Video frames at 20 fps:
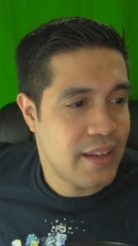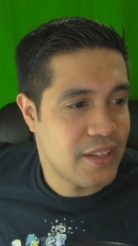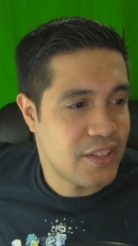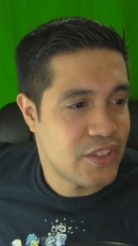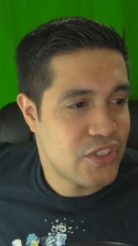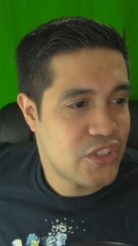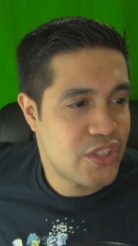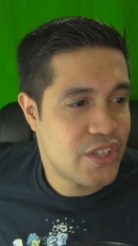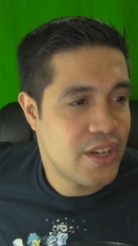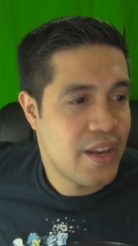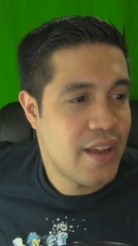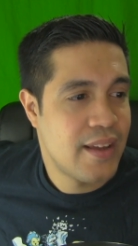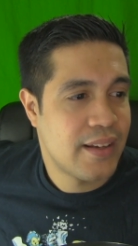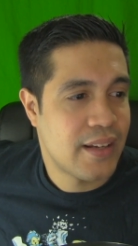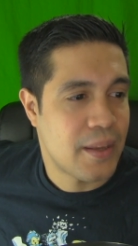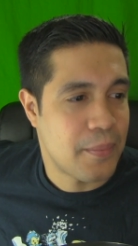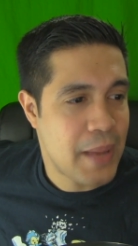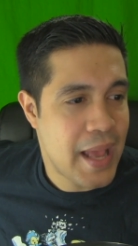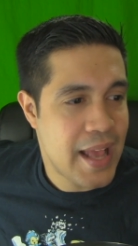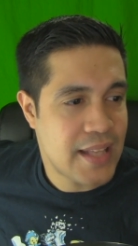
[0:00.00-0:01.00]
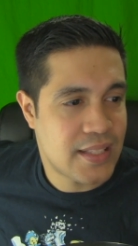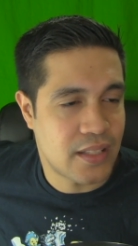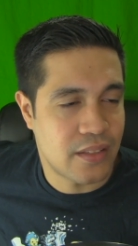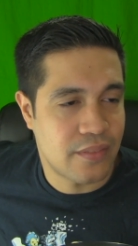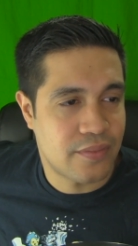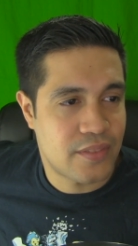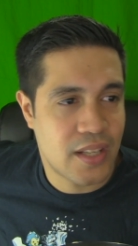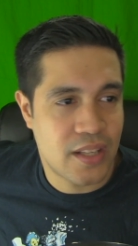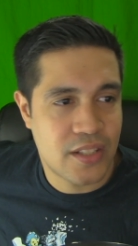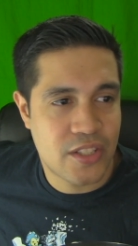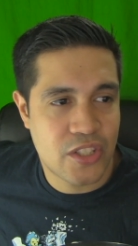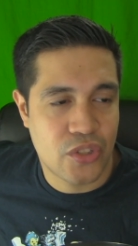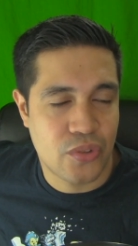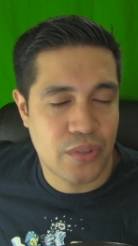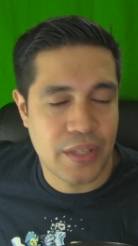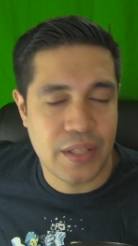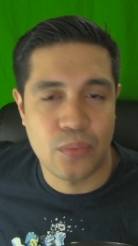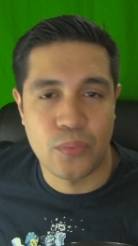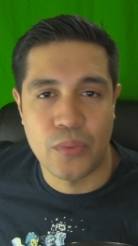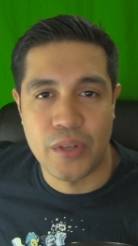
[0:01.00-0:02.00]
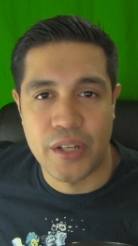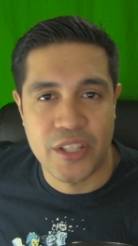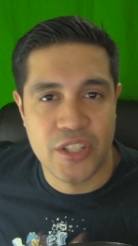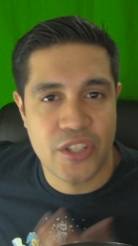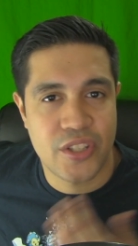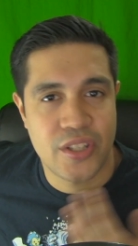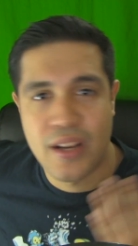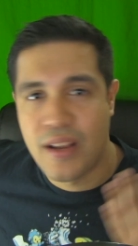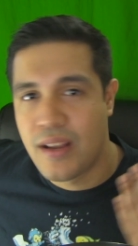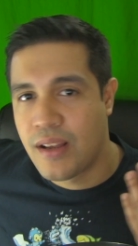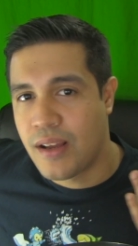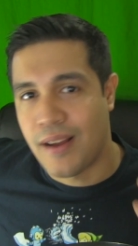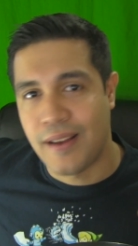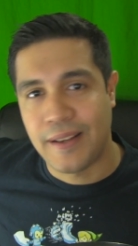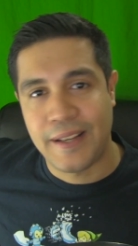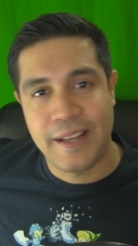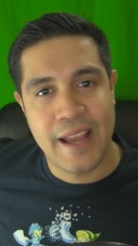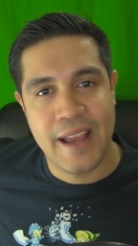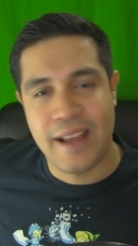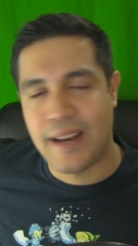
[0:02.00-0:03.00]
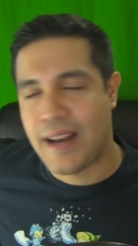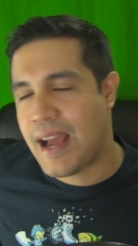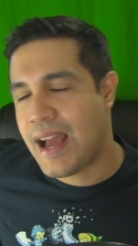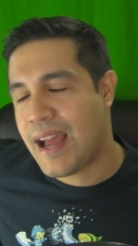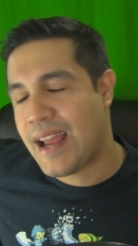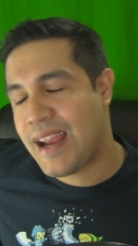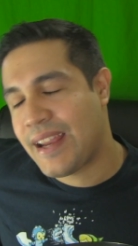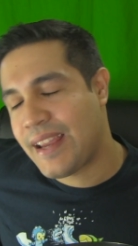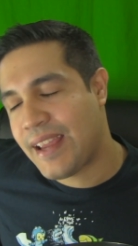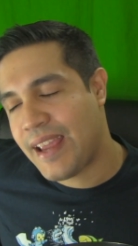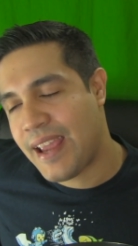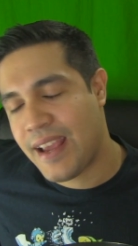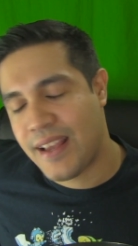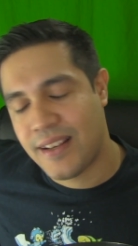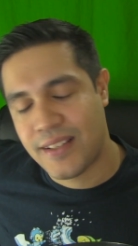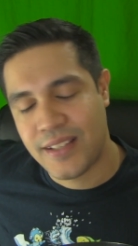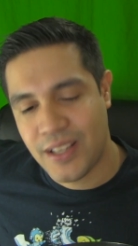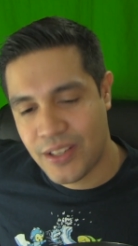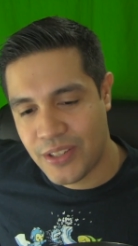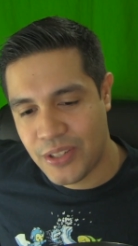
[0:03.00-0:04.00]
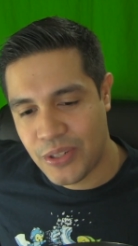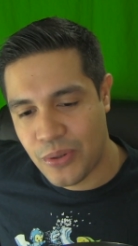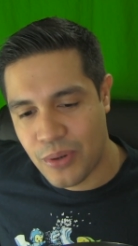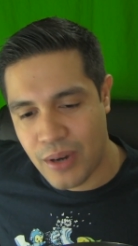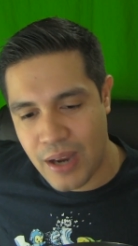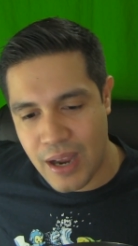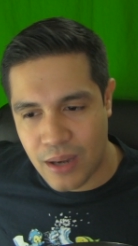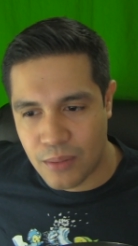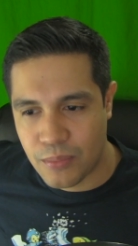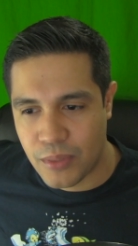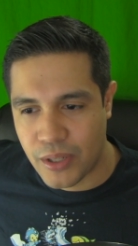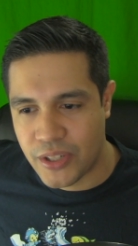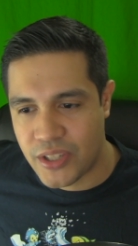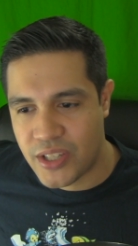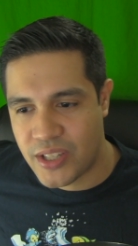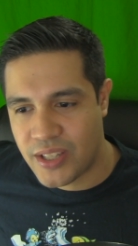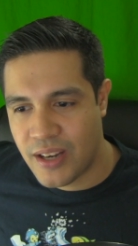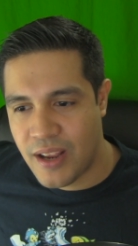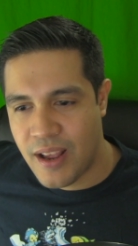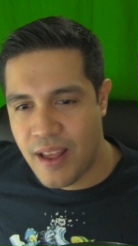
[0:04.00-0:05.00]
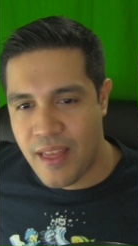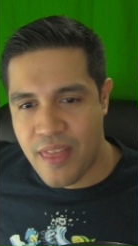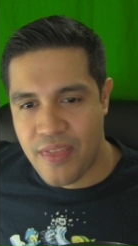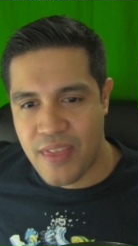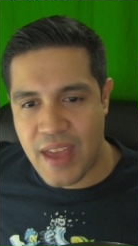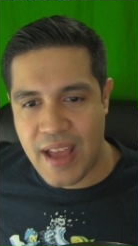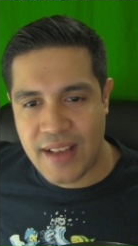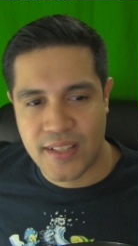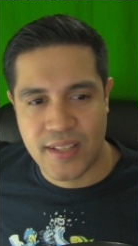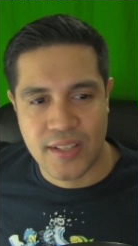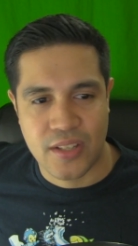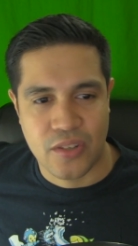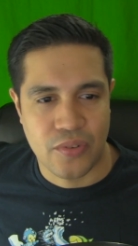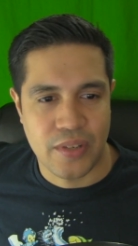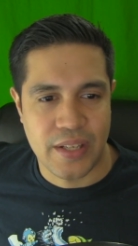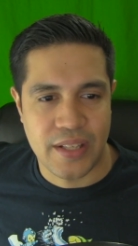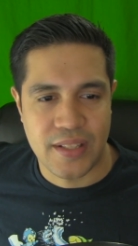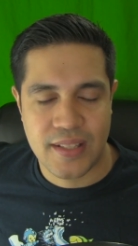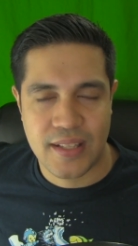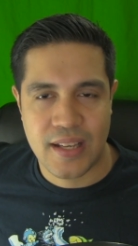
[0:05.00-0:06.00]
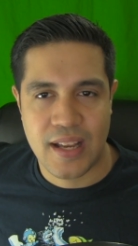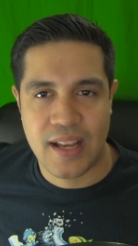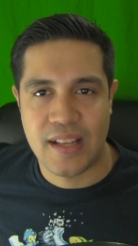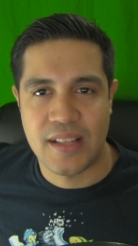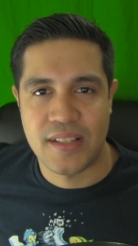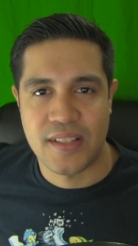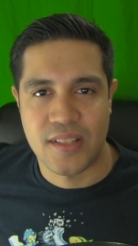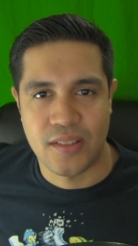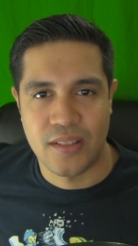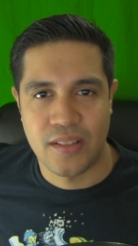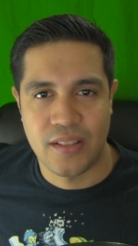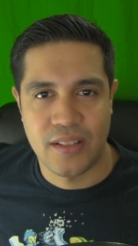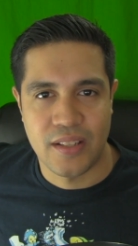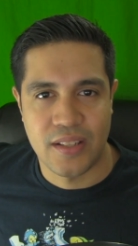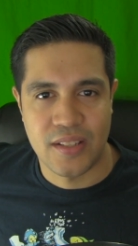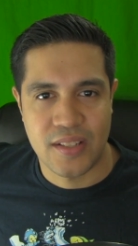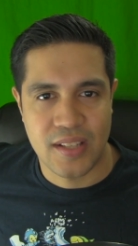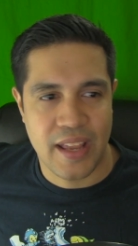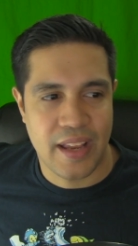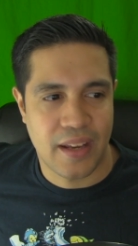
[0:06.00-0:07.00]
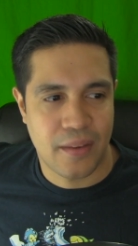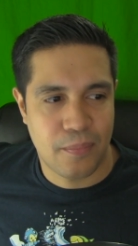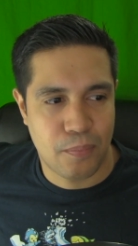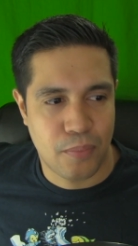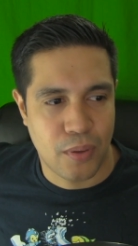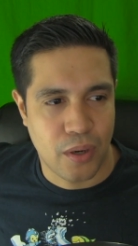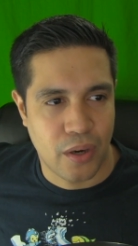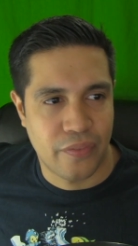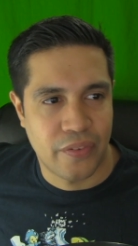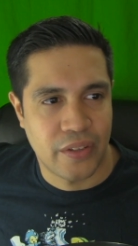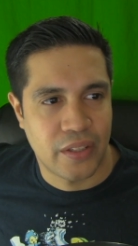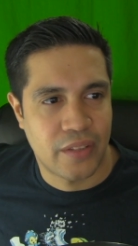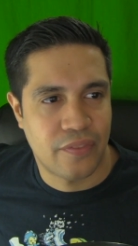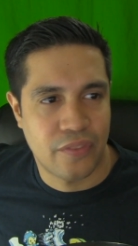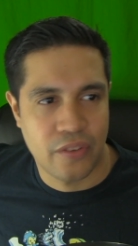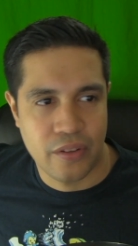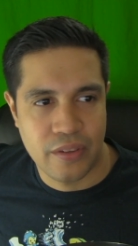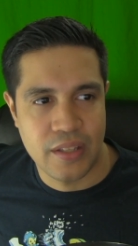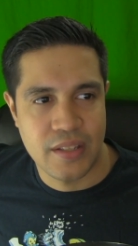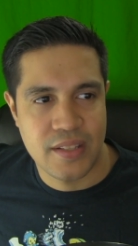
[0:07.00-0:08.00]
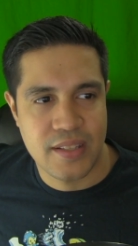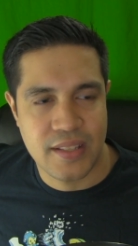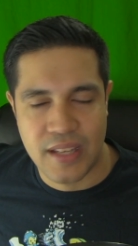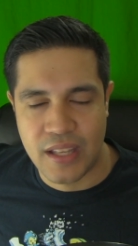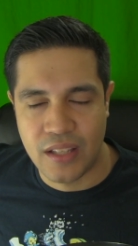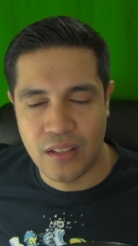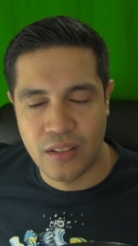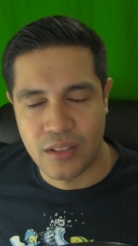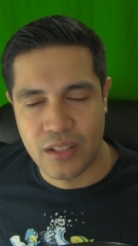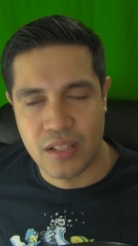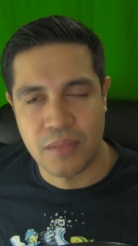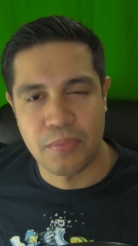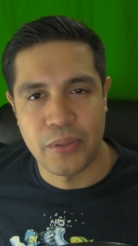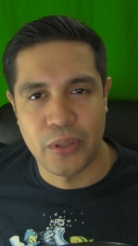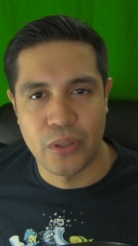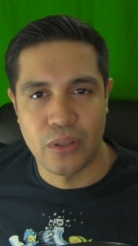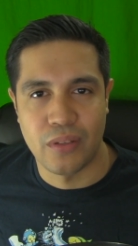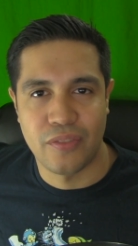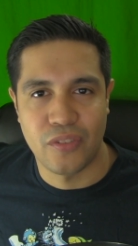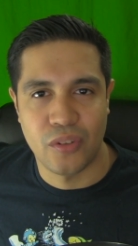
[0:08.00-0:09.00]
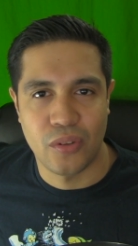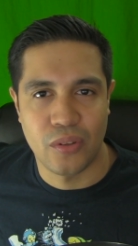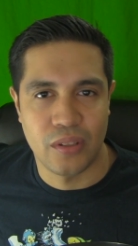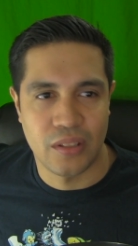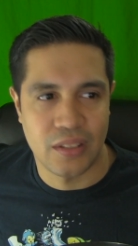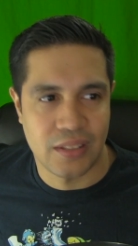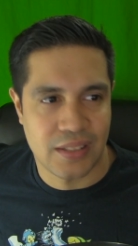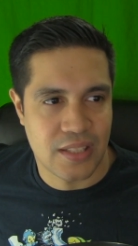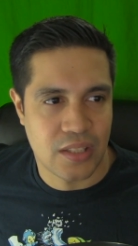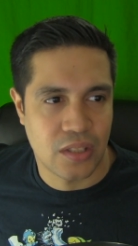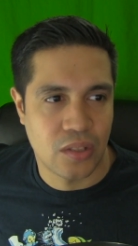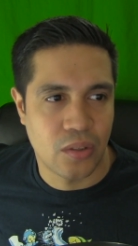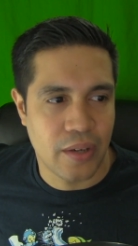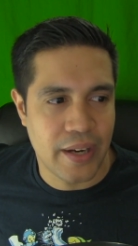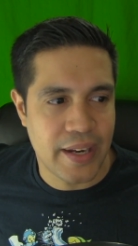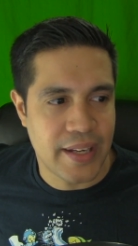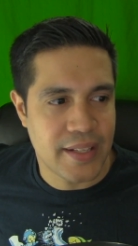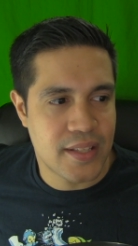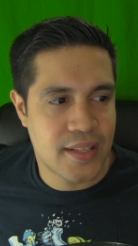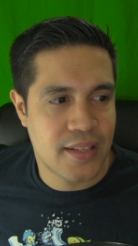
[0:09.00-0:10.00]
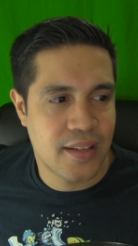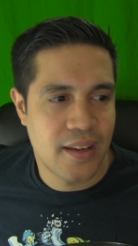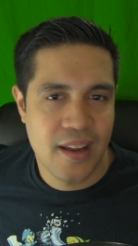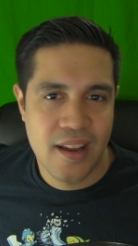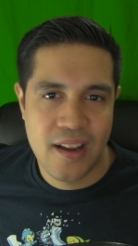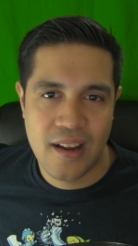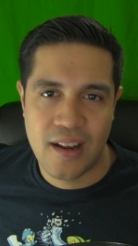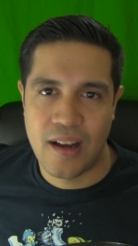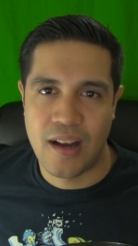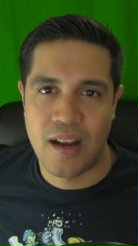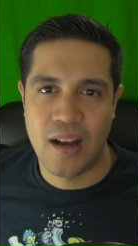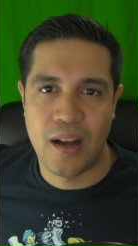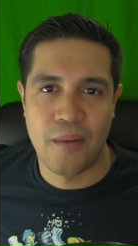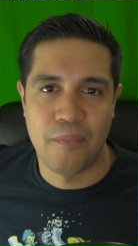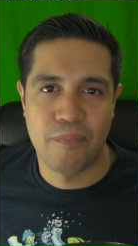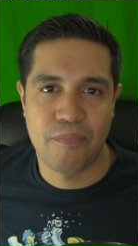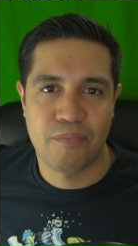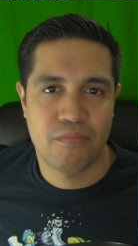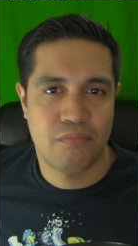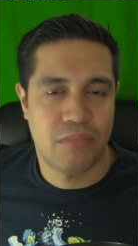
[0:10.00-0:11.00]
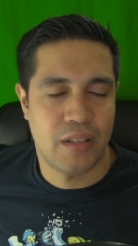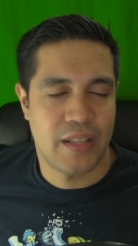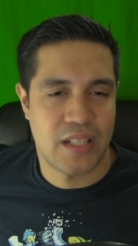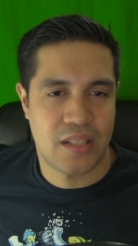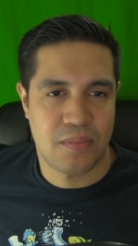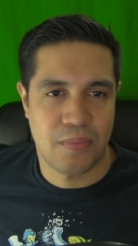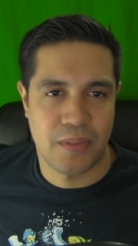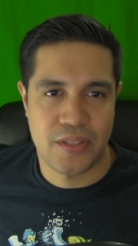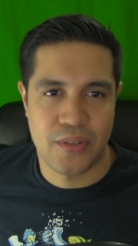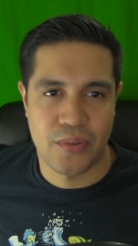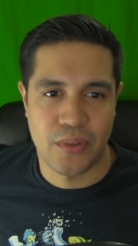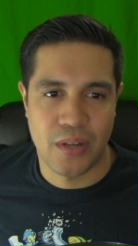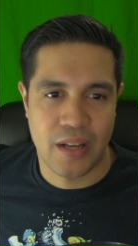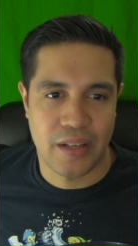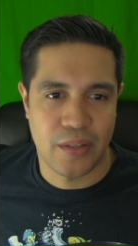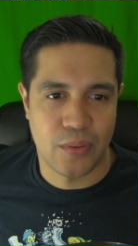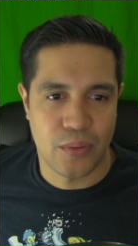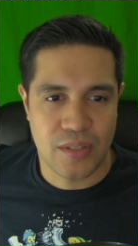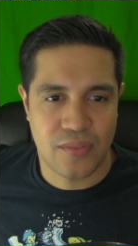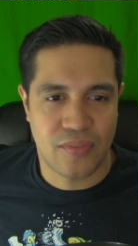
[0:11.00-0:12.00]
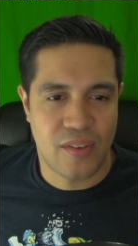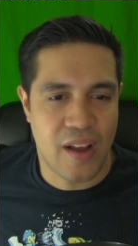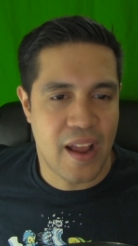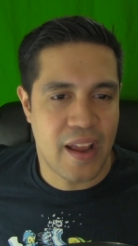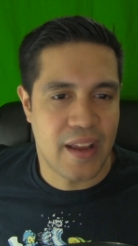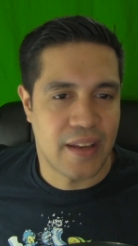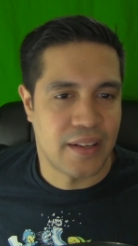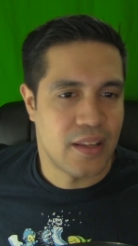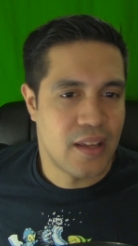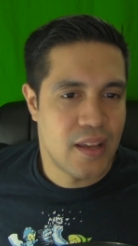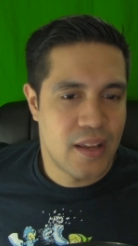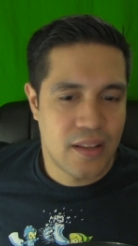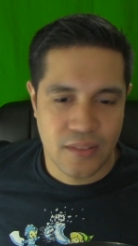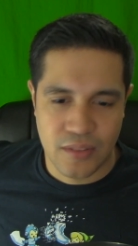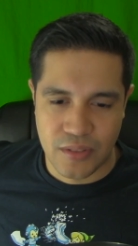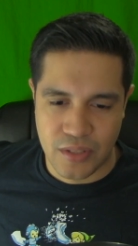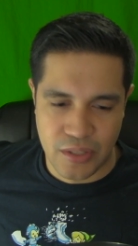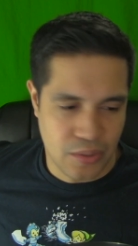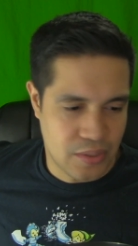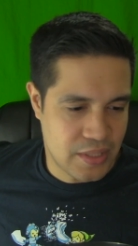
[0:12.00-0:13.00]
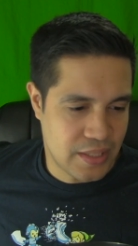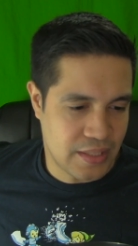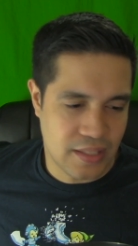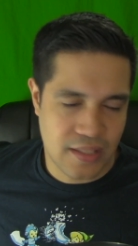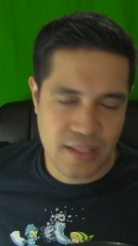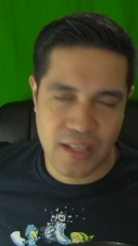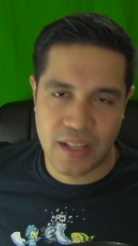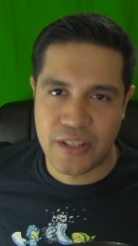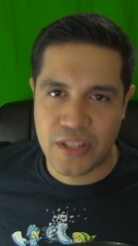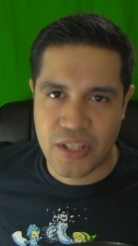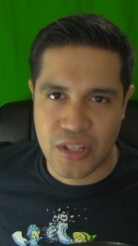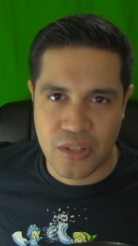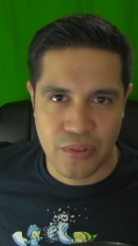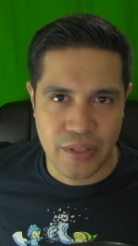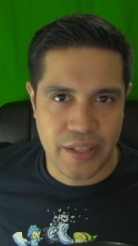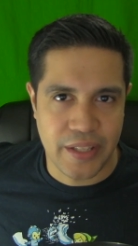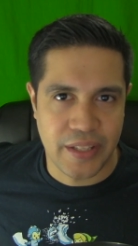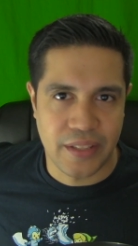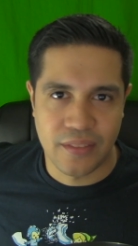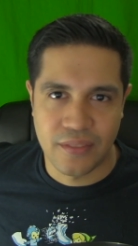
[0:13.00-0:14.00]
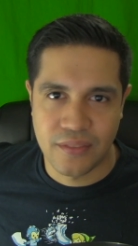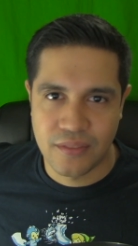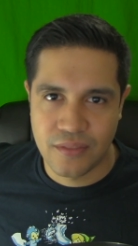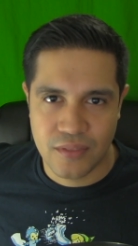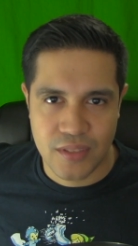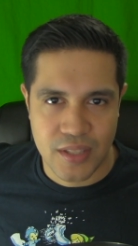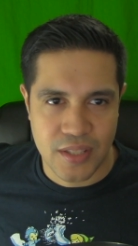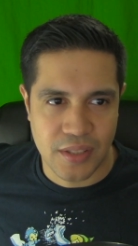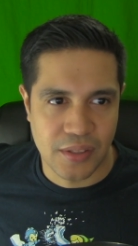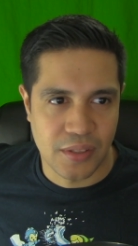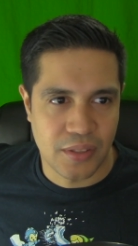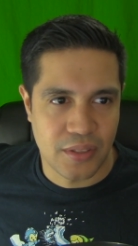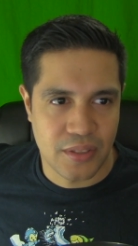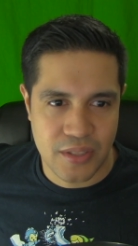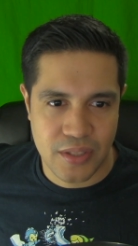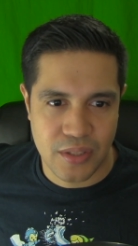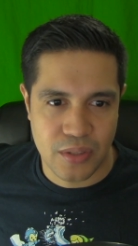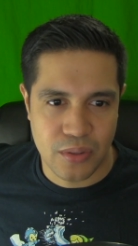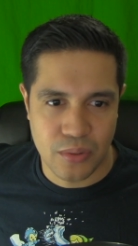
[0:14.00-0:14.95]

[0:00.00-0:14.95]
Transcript: inch capacitive touchscreen, which again, I can't tell you how much that screen size is like perfect for this. It looks beautiful, it looks great. Playing Splatoon on it was fine. Using the touch screen to